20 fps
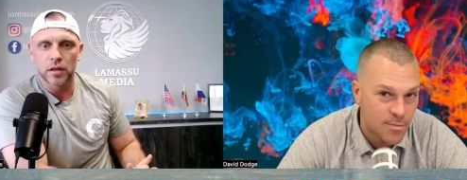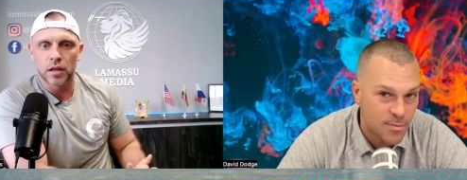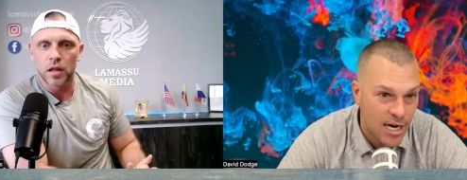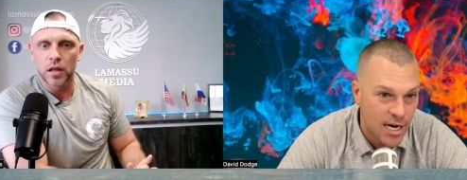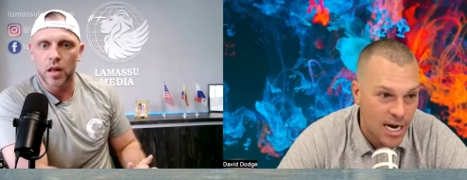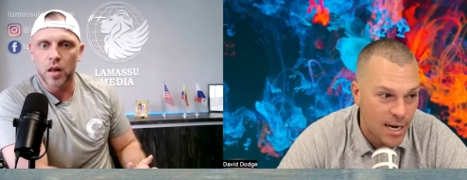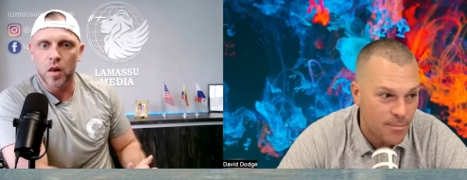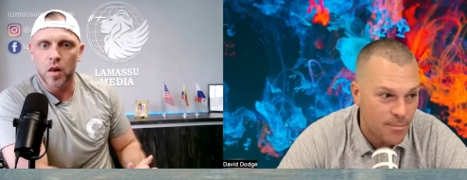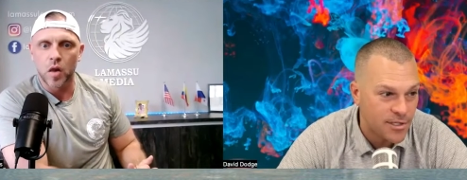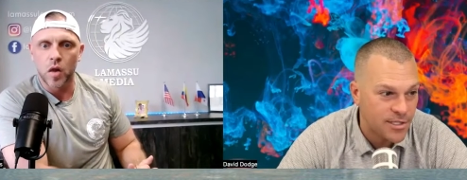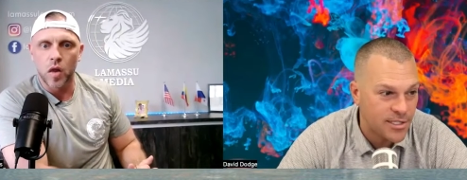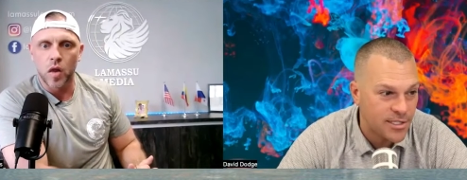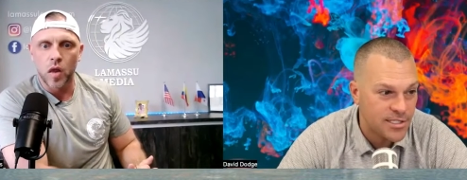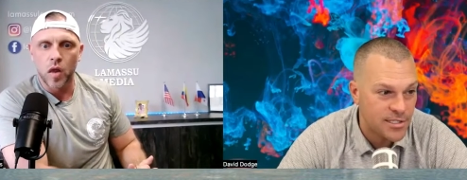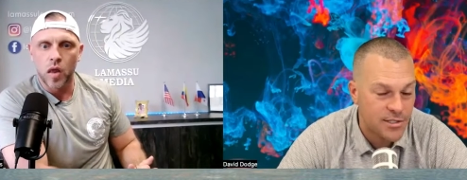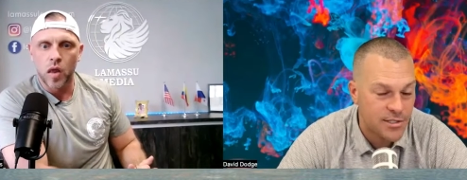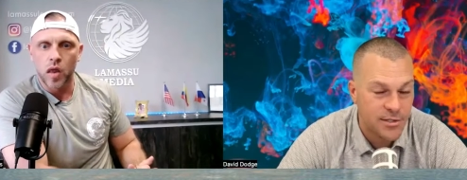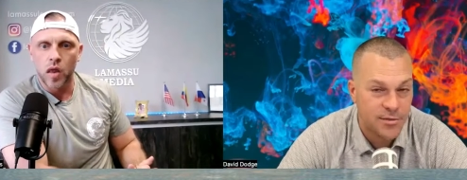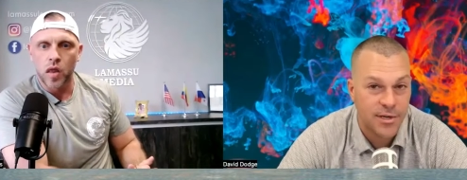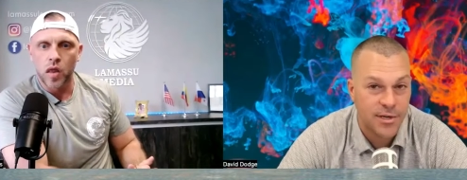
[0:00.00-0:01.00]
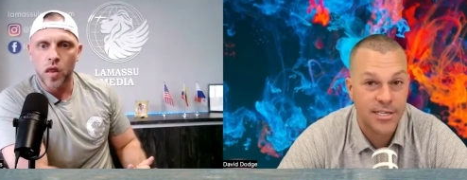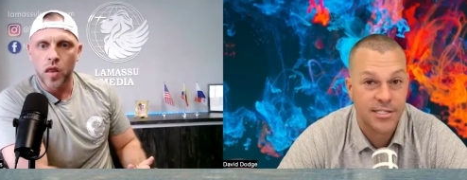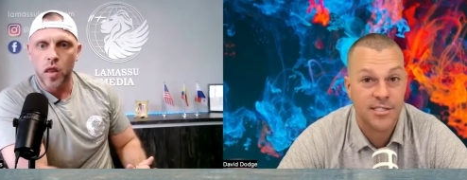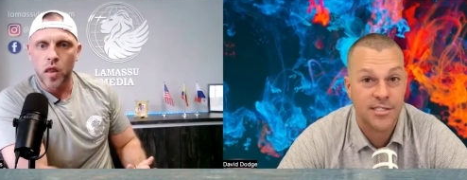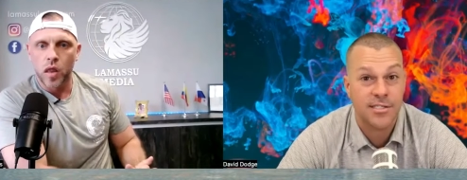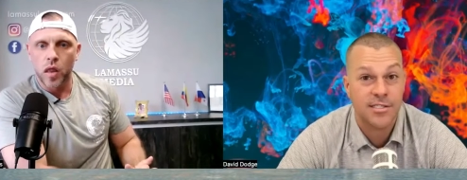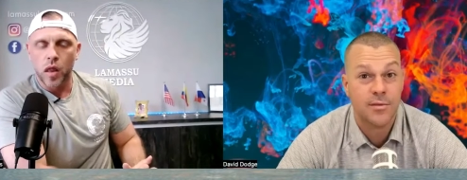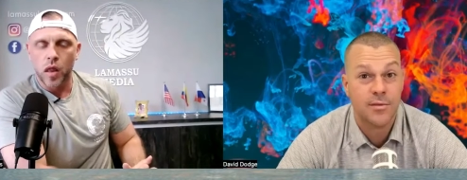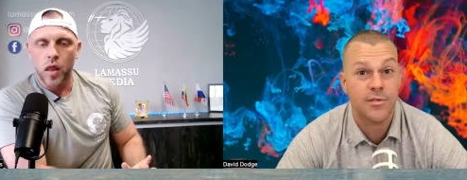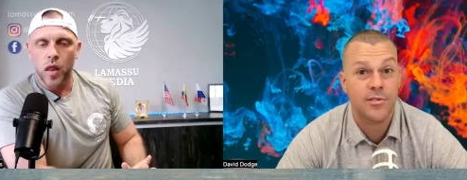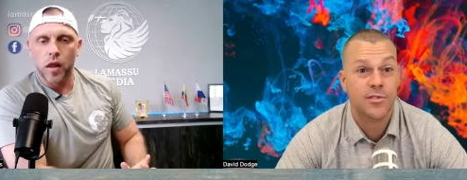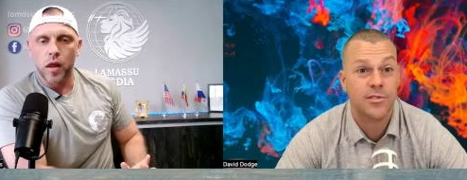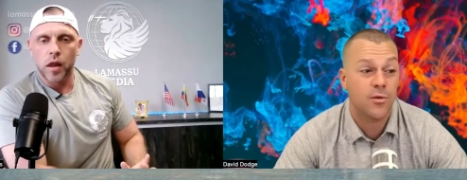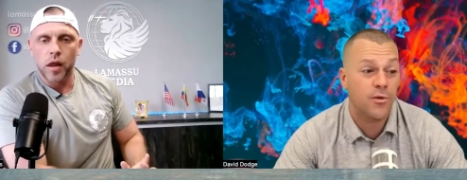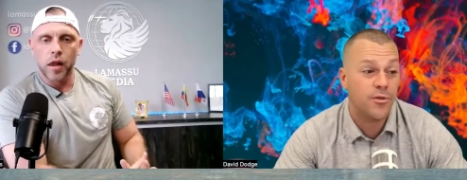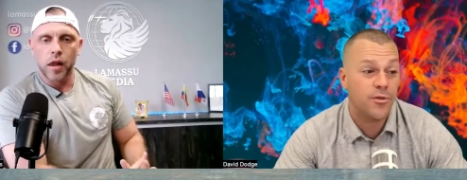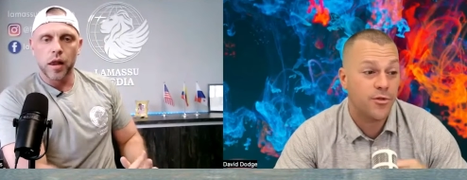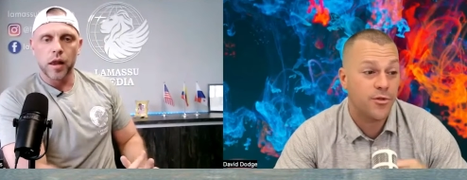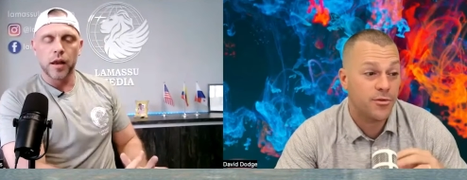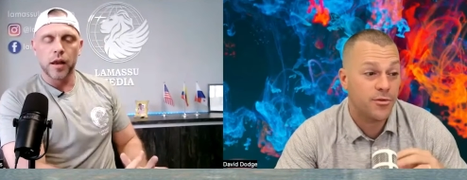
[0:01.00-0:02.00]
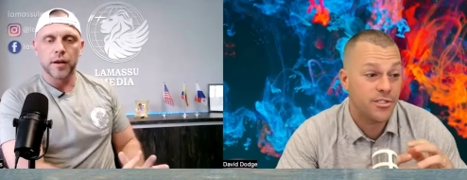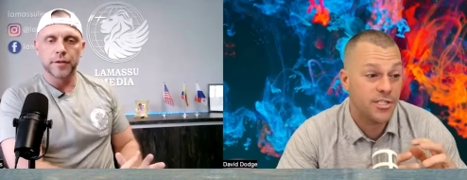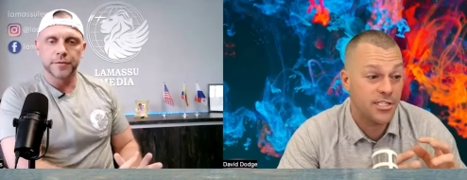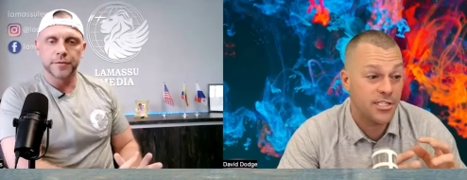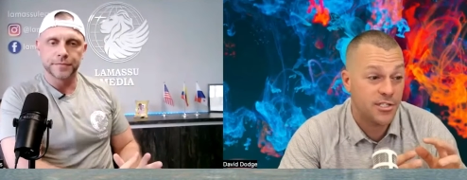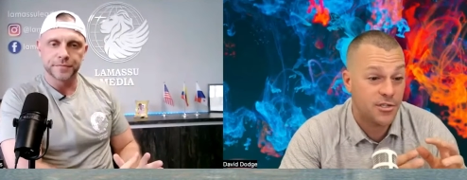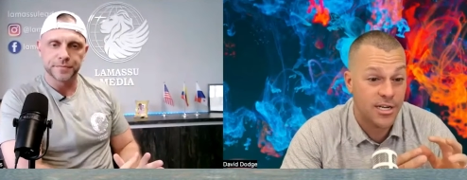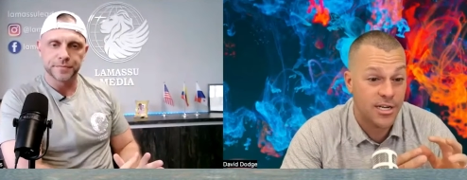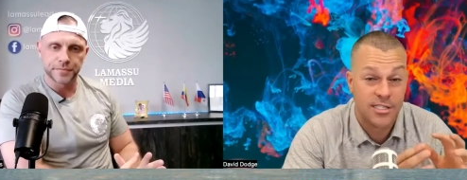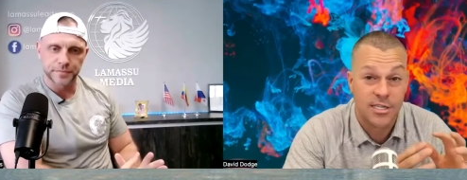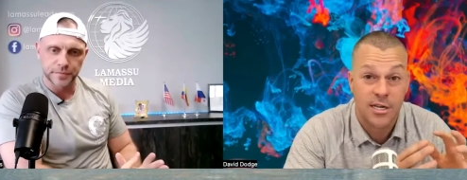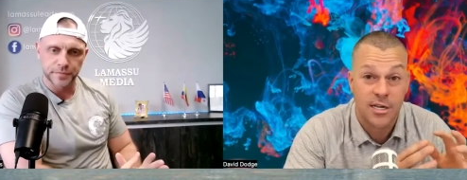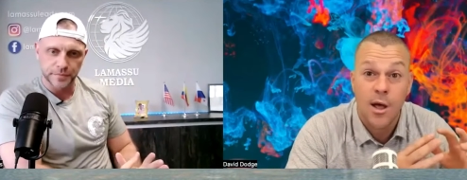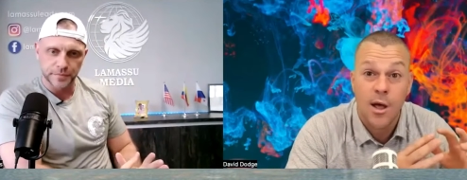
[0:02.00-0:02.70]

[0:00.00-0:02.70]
Speaker 1: property situation, someone's going through a distressed